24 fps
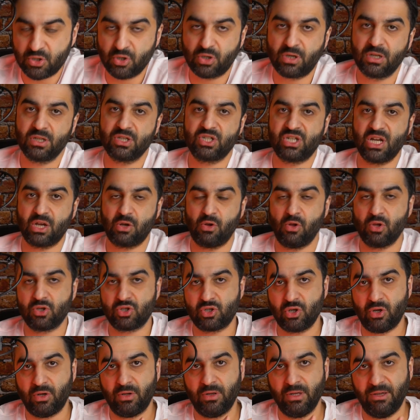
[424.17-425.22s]
You can check
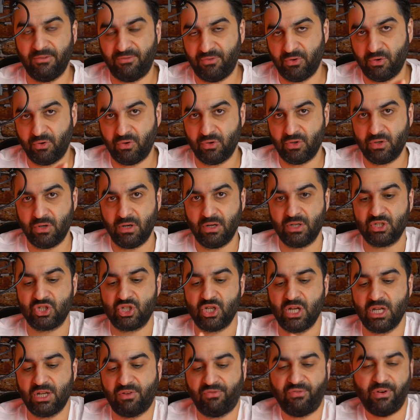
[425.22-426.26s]
also, if you're a
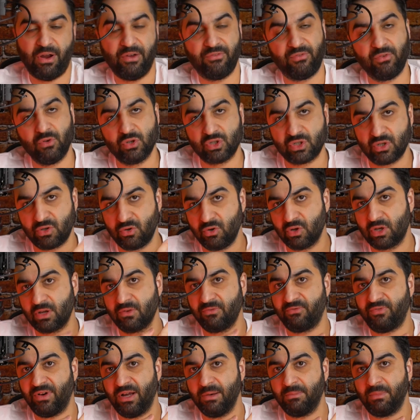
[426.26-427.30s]
GH5 user, you can
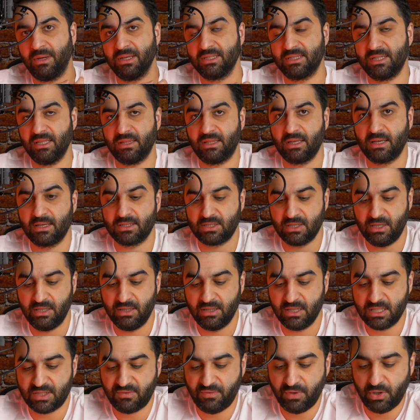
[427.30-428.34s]
find my settings in
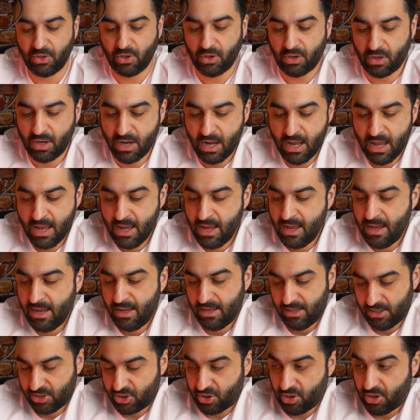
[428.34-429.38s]
this video.
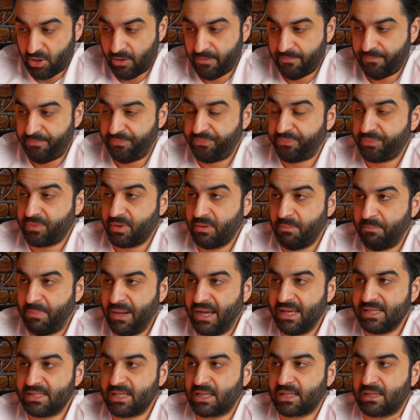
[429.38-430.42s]
So
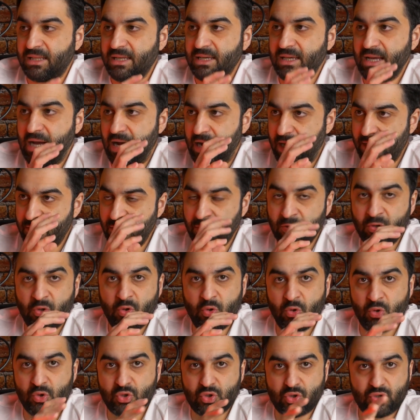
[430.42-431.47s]
basically, I don't
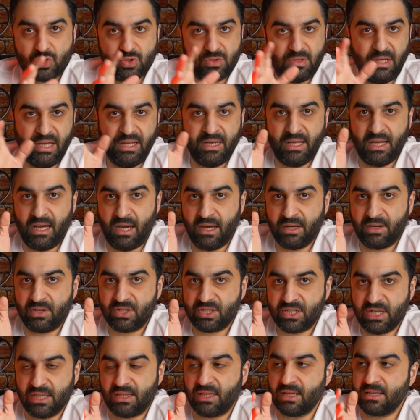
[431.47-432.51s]
use any other
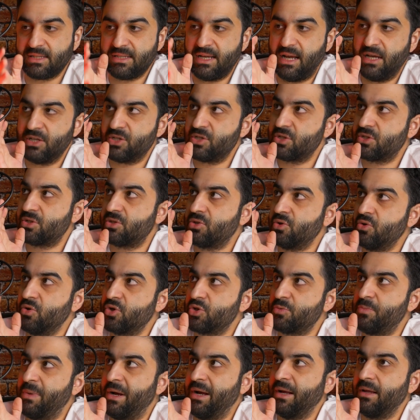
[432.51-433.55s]
settings. I just
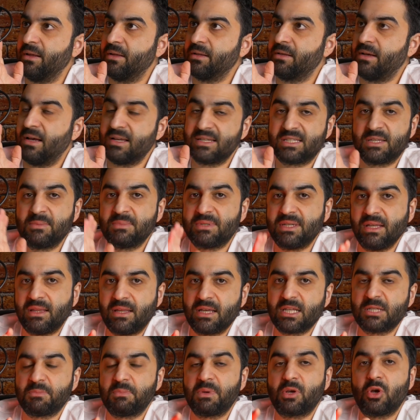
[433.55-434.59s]
use my custom
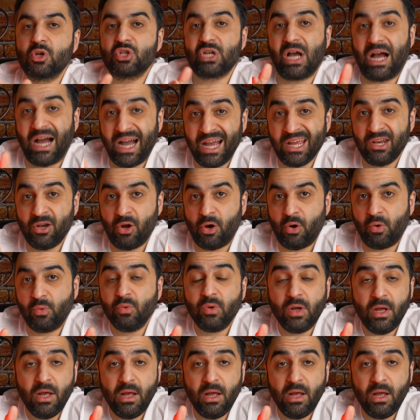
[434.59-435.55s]
settings because I know